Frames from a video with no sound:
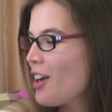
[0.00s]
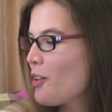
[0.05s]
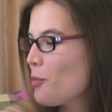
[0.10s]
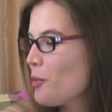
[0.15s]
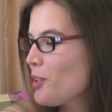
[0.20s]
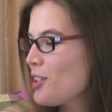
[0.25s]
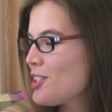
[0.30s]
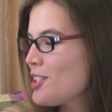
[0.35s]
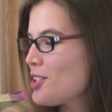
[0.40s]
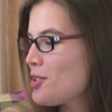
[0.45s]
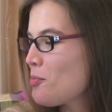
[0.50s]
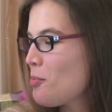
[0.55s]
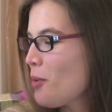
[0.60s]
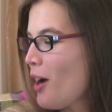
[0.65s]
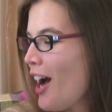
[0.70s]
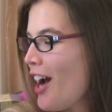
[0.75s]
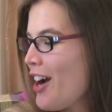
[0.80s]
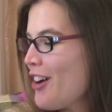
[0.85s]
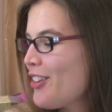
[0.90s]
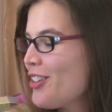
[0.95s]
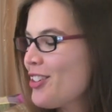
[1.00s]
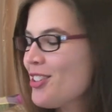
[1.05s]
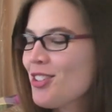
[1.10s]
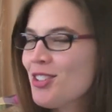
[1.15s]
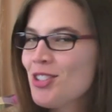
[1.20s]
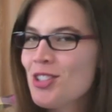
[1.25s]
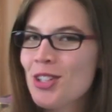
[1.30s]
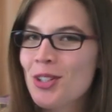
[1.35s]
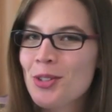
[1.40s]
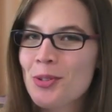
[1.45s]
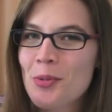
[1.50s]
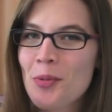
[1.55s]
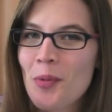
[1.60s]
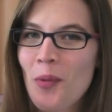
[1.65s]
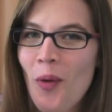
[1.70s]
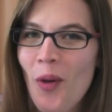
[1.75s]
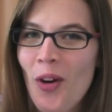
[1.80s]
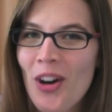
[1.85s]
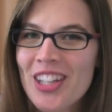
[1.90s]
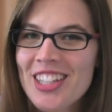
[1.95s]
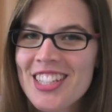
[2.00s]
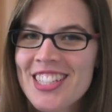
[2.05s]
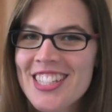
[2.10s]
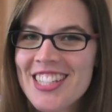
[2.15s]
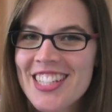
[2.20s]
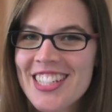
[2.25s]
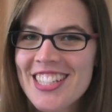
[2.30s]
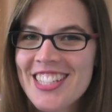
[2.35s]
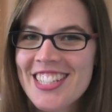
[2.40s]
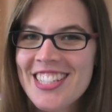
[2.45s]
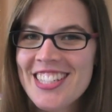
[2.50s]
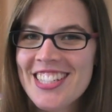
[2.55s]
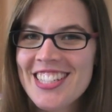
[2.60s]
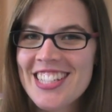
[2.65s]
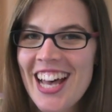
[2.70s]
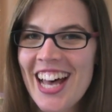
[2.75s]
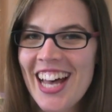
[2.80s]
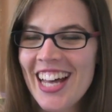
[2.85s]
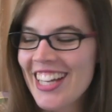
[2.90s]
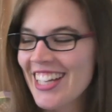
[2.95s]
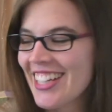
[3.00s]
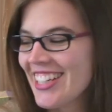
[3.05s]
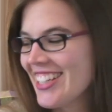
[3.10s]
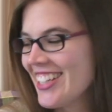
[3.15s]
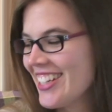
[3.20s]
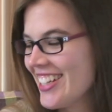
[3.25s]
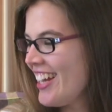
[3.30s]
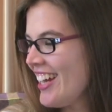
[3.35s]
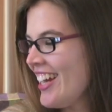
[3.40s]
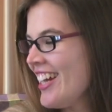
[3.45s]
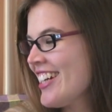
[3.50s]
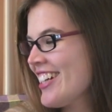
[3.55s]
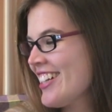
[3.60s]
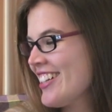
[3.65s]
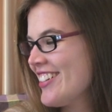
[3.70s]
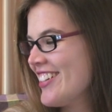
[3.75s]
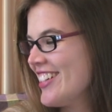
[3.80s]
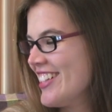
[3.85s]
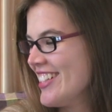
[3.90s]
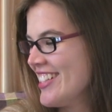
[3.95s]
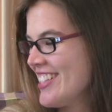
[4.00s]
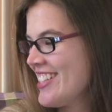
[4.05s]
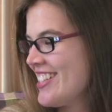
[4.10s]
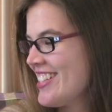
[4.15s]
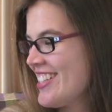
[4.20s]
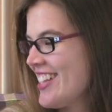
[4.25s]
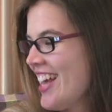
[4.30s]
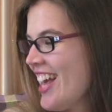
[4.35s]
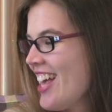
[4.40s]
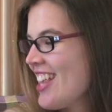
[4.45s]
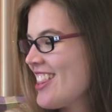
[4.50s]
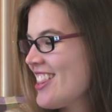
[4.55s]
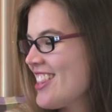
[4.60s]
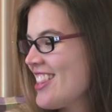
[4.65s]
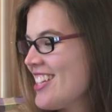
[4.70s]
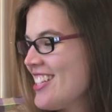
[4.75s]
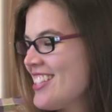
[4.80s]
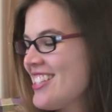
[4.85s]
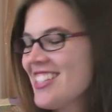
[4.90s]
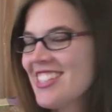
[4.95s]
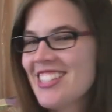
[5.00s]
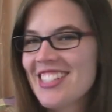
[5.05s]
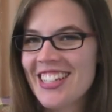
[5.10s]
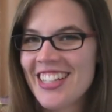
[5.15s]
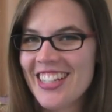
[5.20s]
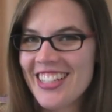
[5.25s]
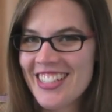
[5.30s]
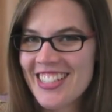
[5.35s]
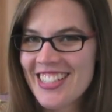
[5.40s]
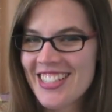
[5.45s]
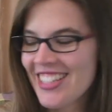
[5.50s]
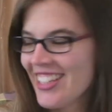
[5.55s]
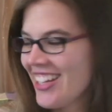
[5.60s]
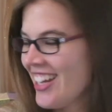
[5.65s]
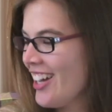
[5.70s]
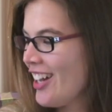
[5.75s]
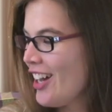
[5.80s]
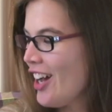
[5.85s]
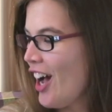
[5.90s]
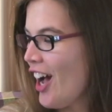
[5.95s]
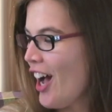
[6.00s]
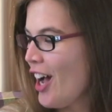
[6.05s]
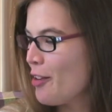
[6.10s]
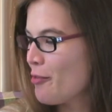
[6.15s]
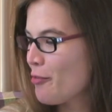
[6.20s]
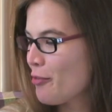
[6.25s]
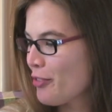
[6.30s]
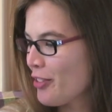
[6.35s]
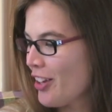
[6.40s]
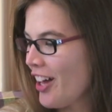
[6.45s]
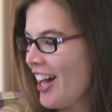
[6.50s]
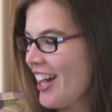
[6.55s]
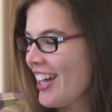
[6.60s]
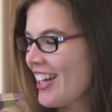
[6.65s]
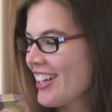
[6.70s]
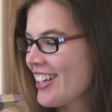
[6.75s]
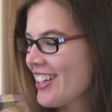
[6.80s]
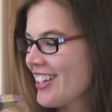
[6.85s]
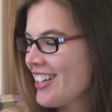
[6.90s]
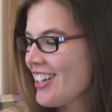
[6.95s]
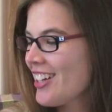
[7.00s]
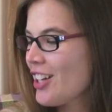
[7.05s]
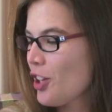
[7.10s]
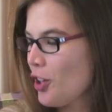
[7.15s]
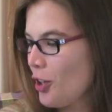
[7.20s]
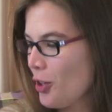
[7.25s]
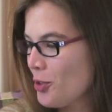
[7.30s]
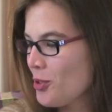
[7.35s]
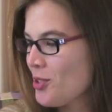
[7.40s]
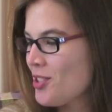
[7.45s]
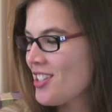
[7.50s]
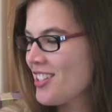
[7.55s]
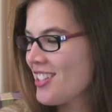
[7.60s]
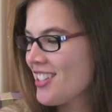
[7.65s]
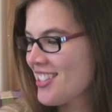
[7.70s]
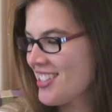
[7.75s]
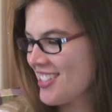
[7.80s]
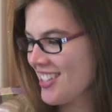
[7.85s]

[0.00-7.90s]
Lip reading: And we spiral towards the sun. Icarus, this is it. I'm flying close to the